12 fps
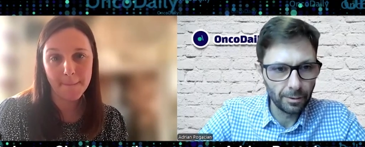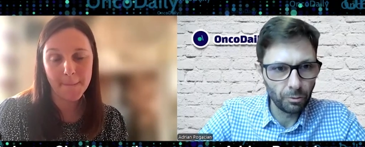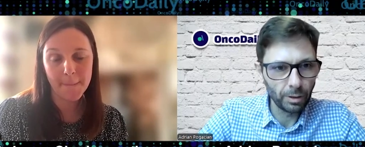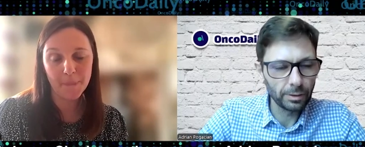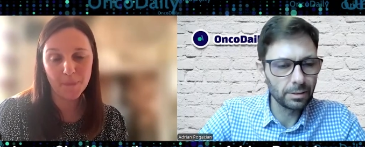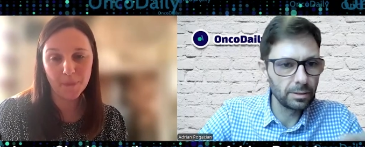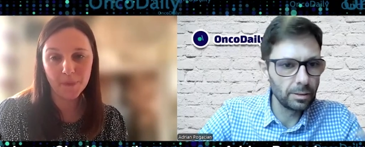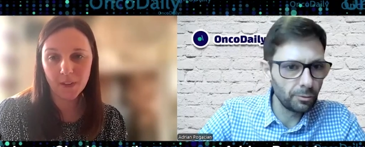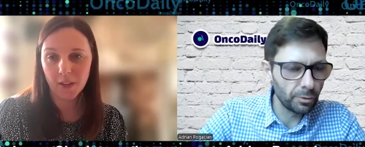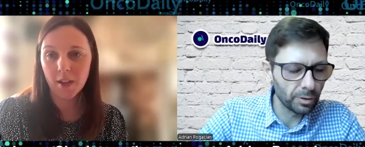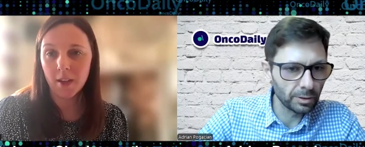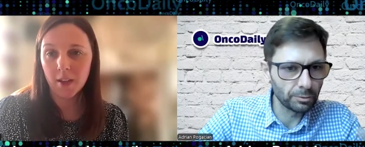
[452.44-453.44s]
Speaker 1: What is
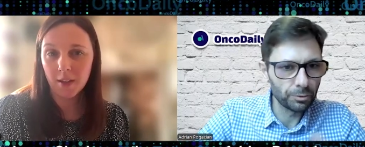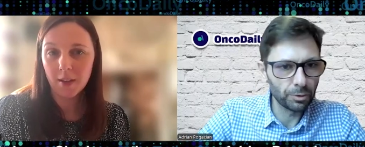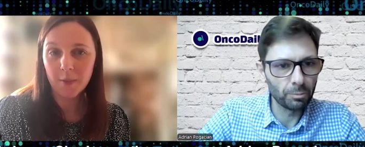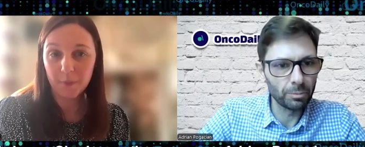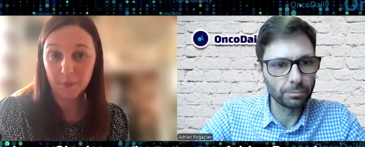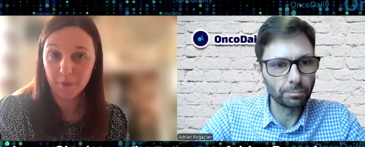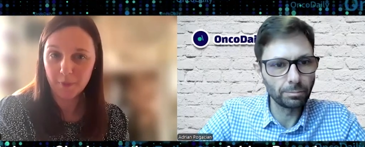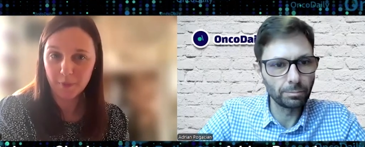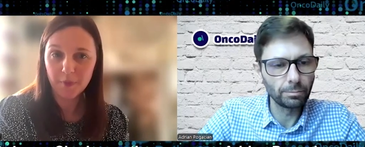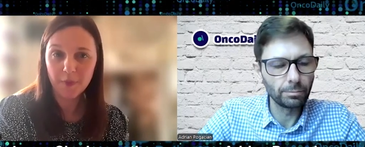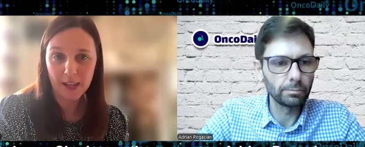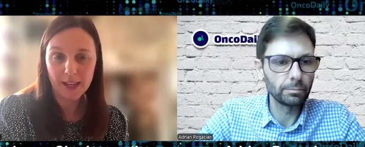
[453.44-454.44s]
different from a
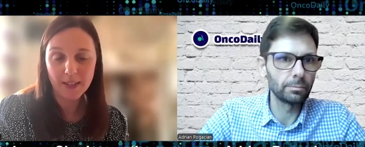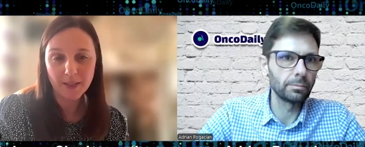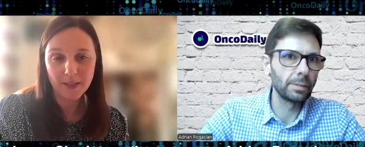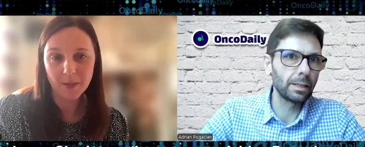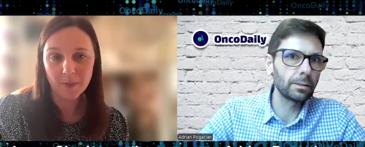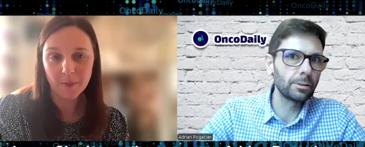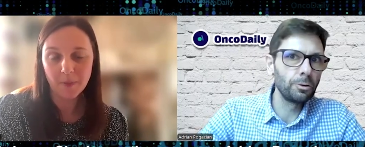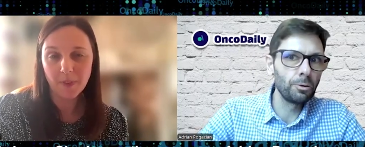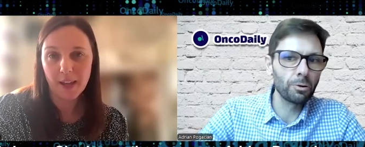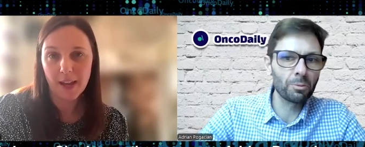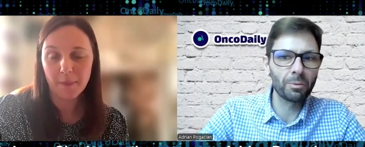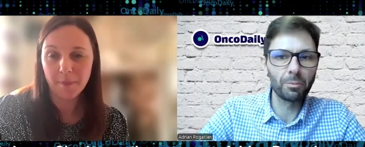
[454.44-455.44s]
not
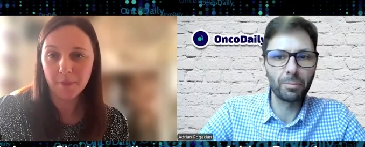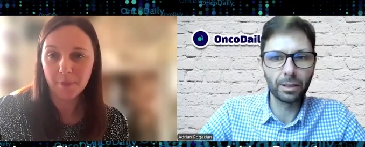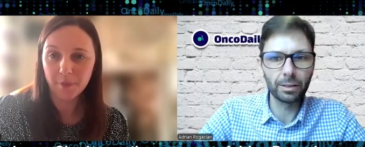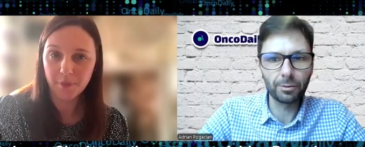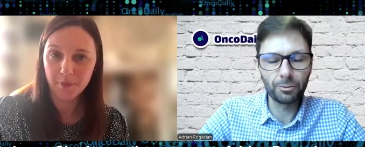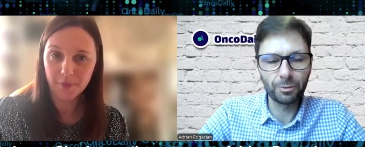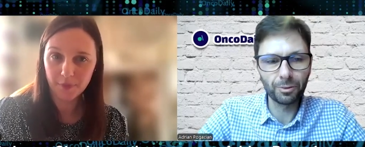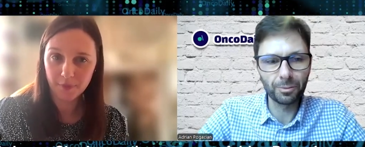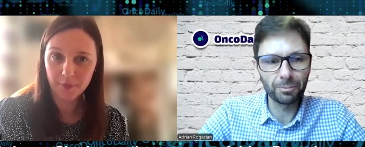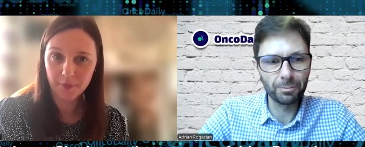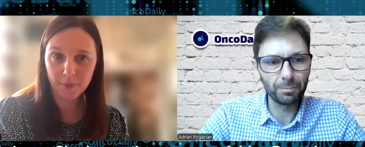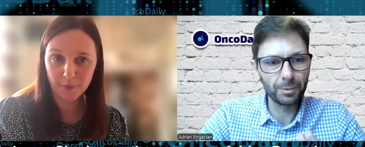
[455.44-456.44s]
normal, but for
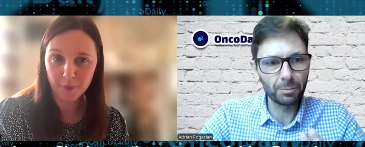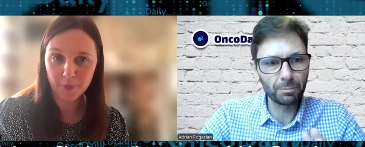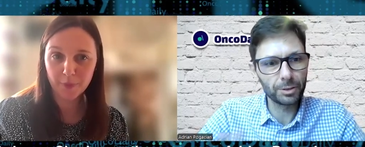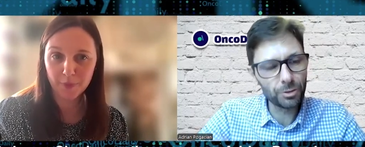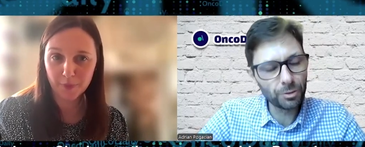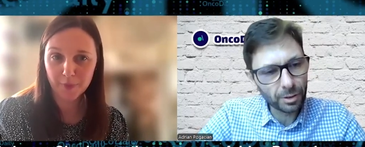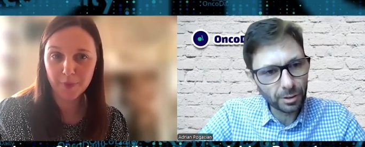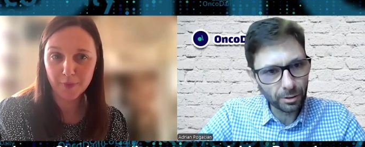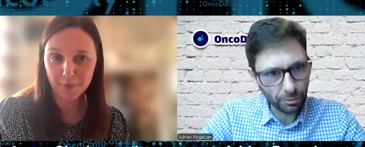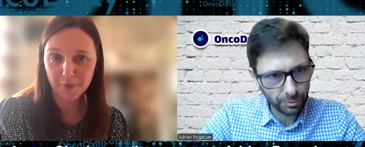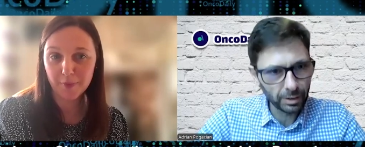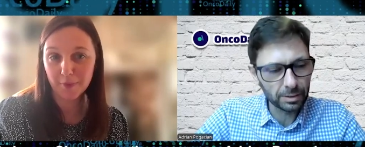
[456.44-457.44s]
the majority
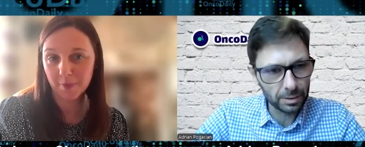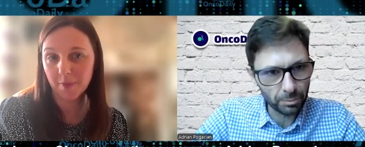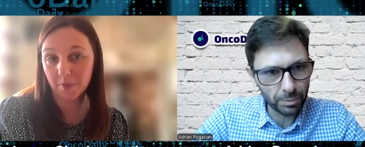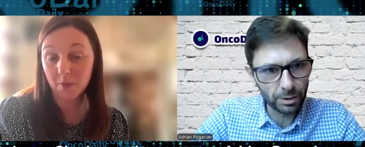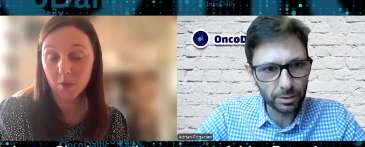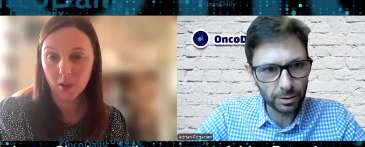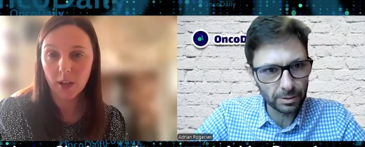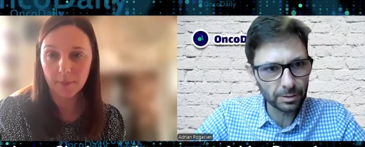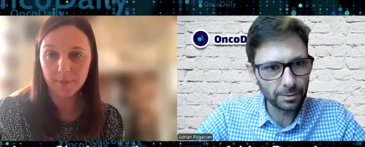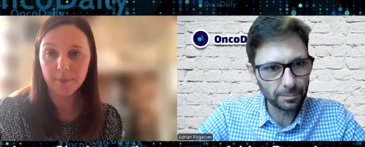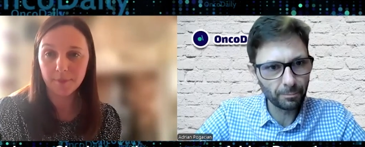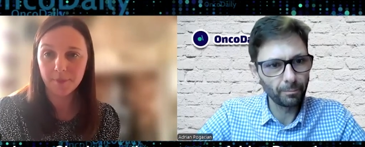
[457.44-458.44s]
of cancer patients?